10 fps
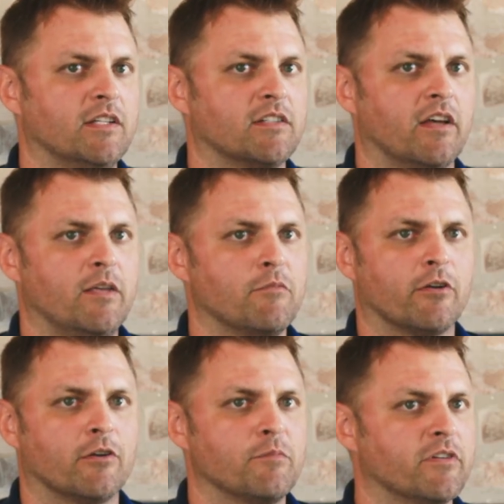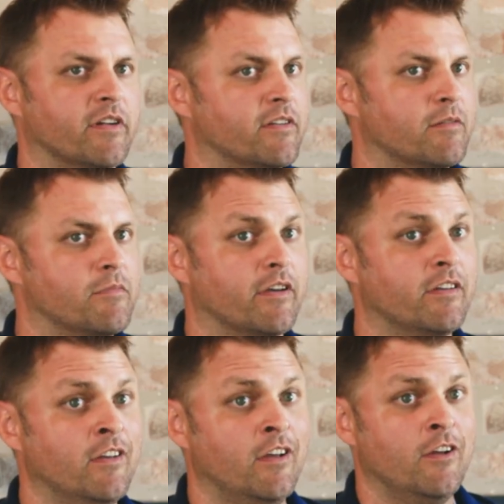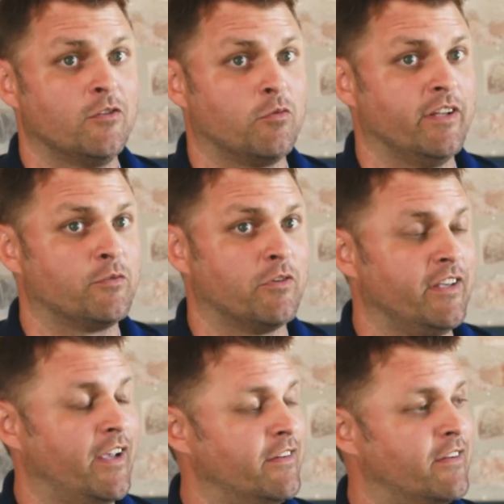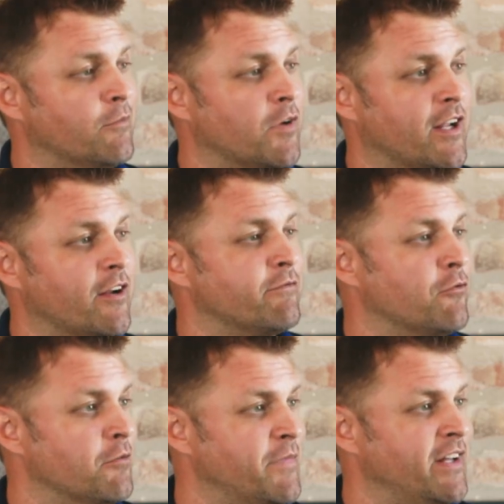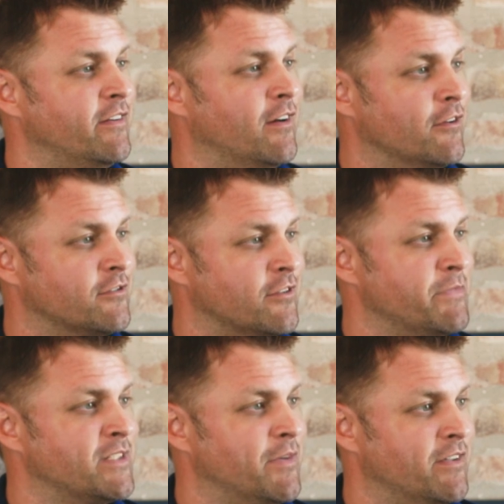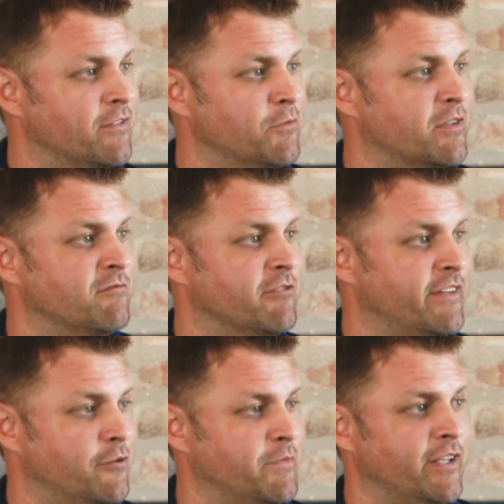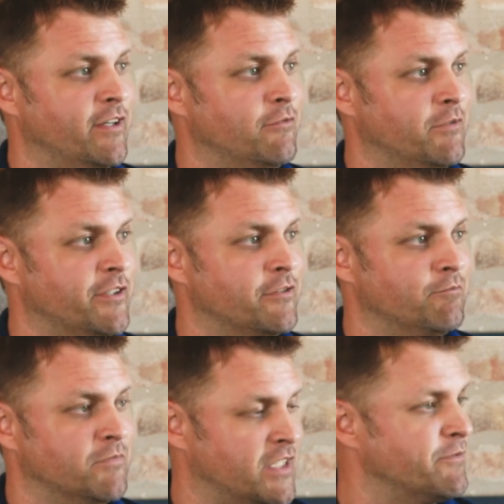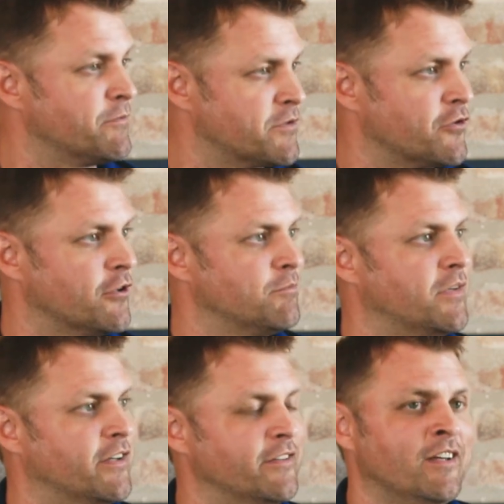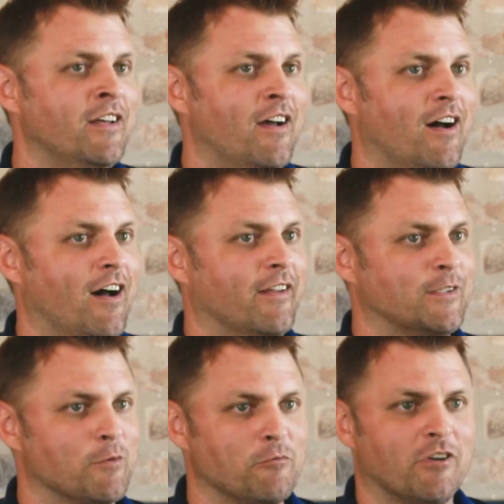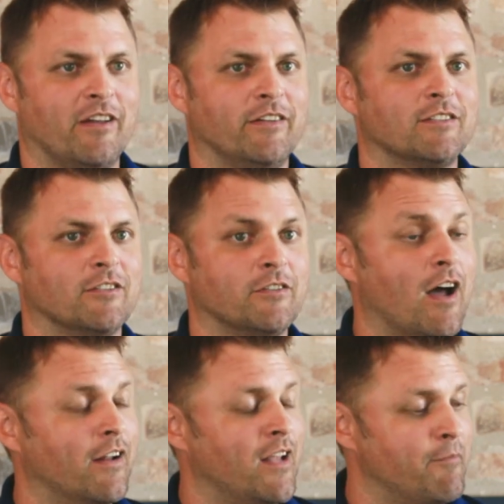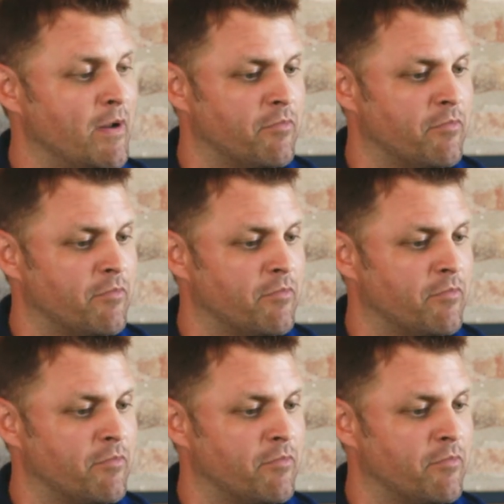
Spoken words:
saw eMarketer predicted by 2028 that 1 out of 4 media dollars are going to be spent with retail media, which seems absurd, but that's where we're heading. So non-endemic